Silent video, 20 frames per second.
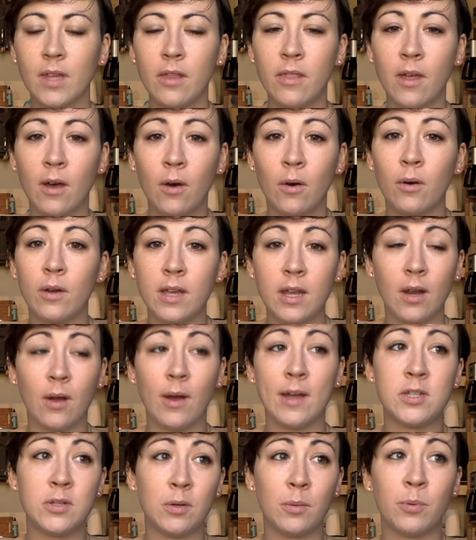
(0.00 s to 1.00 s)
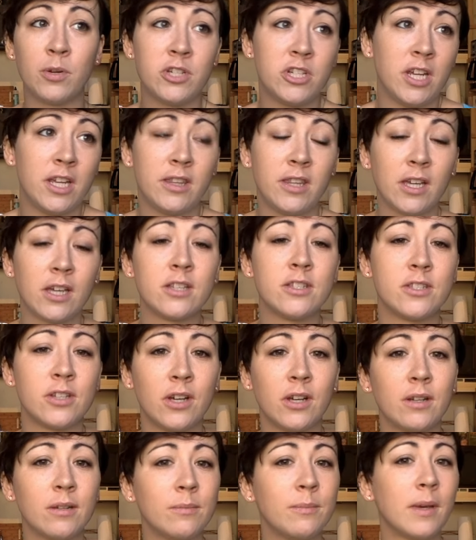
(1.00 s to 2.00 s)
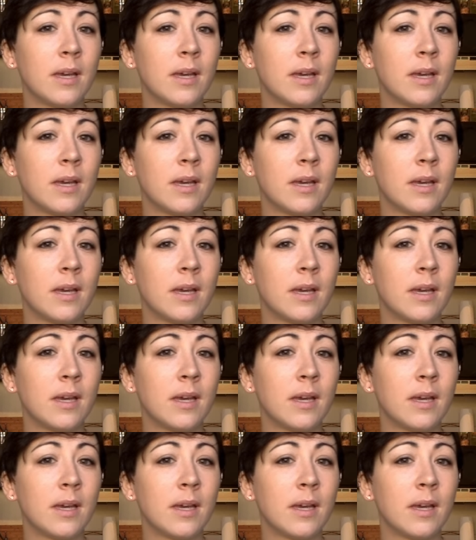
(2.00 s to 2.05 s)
Though, you know, I do appreciate the concern